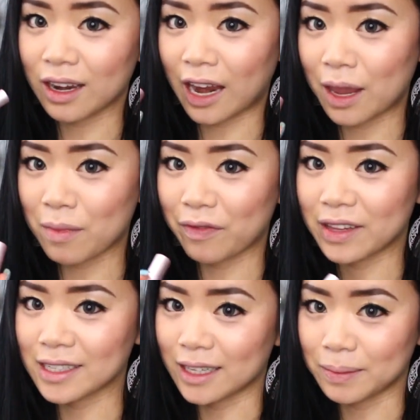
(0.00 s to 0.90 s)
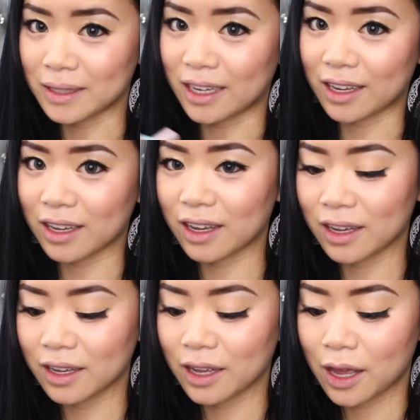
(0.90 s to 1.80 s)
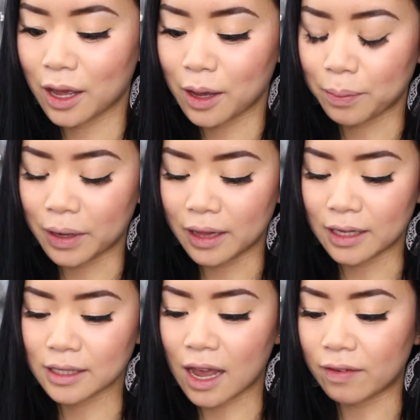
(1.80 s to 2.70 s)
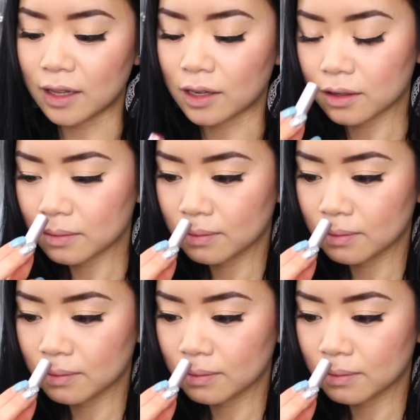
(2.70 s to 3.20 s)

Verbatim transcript: name of this lipstick but let's have a look.